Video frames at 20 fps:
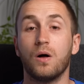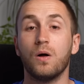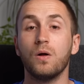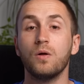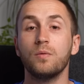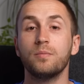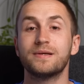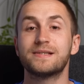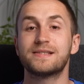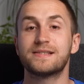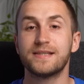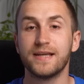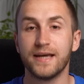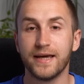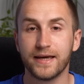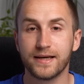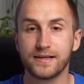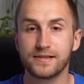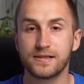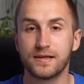All
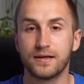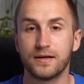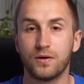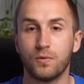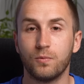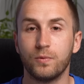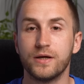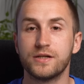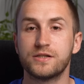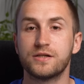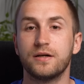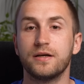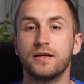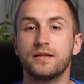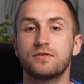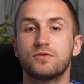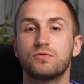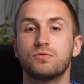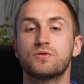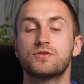mistakes which
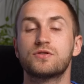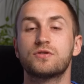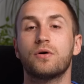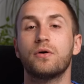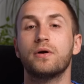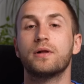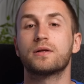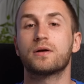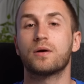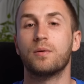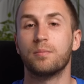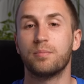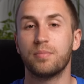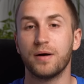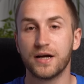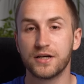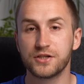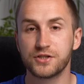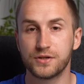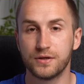lead to soil
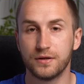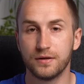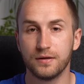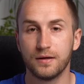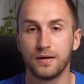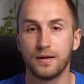compaction